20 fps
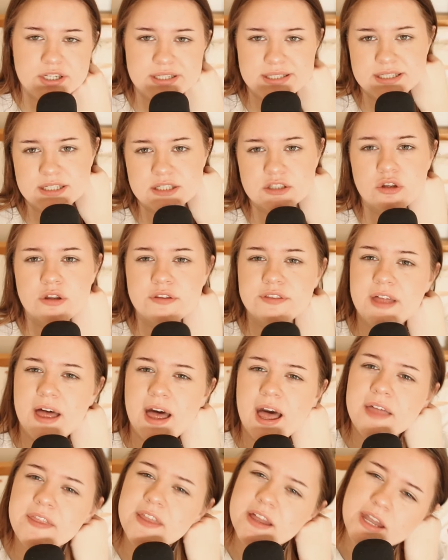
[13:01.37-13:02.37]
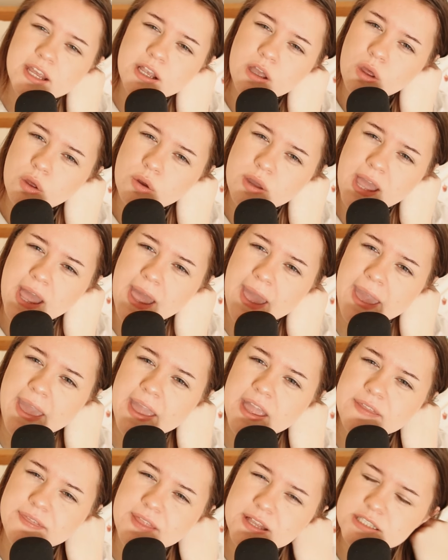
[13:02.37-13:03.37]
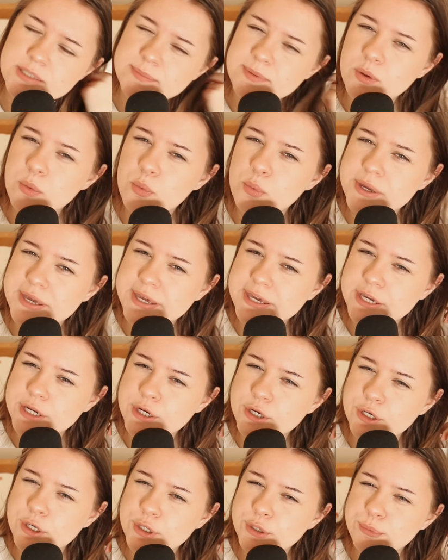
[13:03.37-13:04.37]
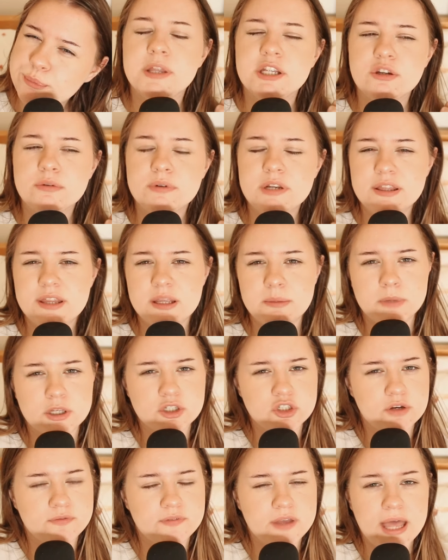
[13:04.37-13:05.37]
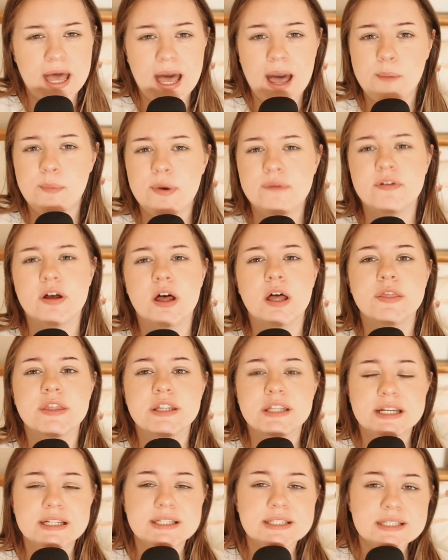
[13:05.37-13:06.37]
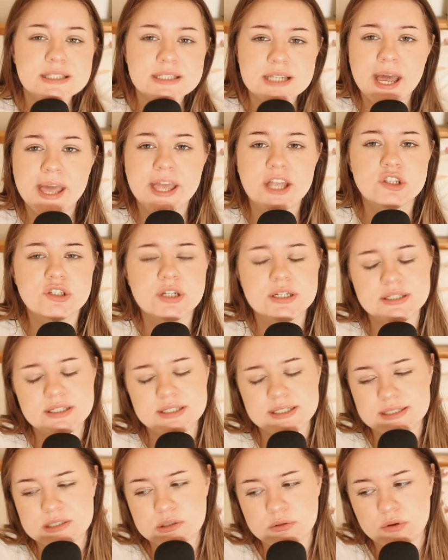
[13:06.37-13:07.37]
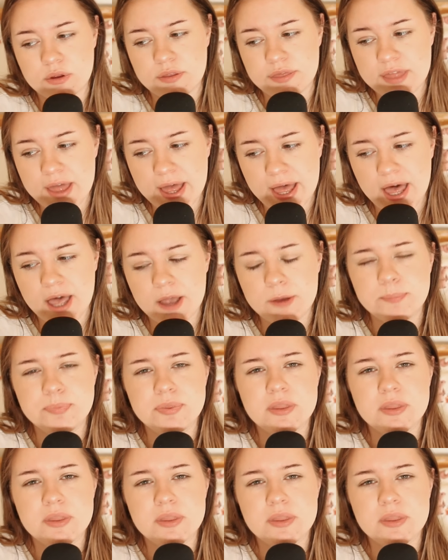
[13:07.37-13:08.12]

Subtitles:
Jessica's not there. And they're like, okay, that's a bit weird. They don't really think much of it. However, the next day, Jessica's still not there.